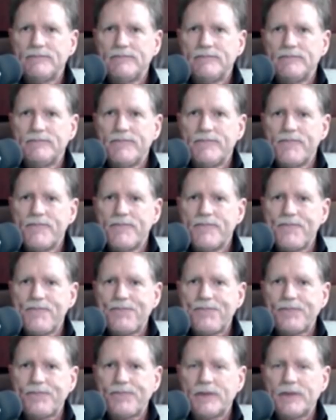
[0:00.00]

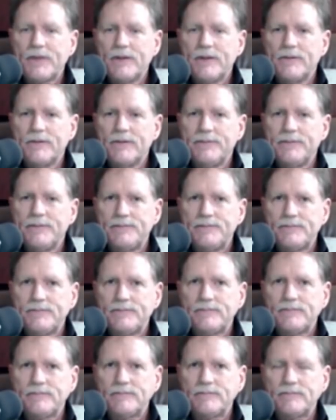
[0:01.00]

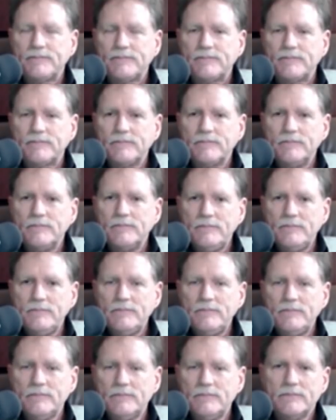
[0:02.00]

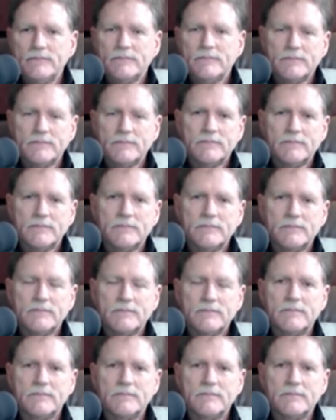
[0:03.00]

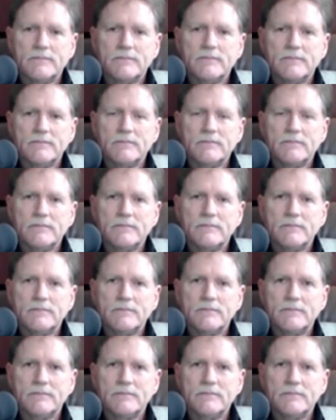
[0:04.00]

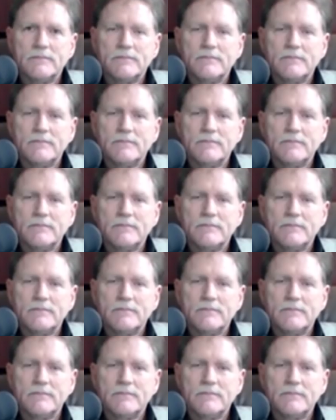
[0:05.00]
(silent)